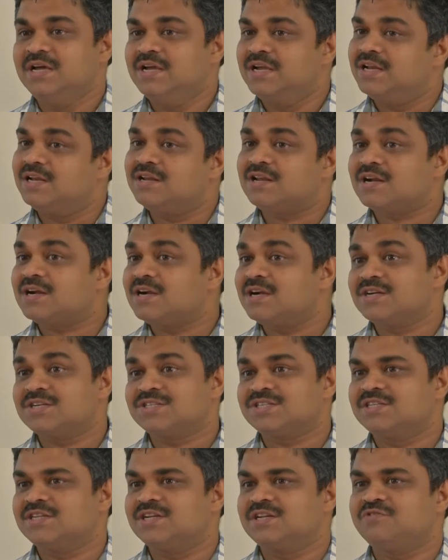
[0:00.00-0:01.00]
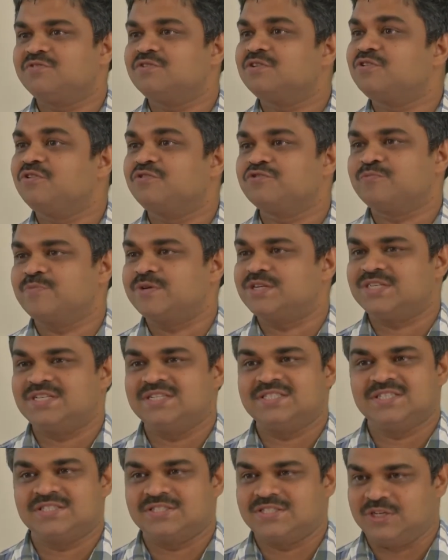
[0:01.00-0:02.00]
interconnection network of
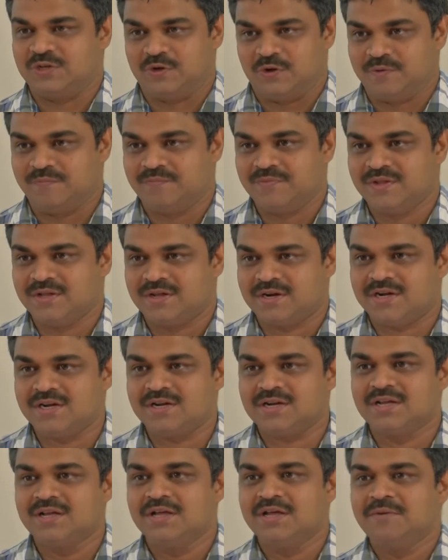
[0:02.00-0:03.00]
species and all, right?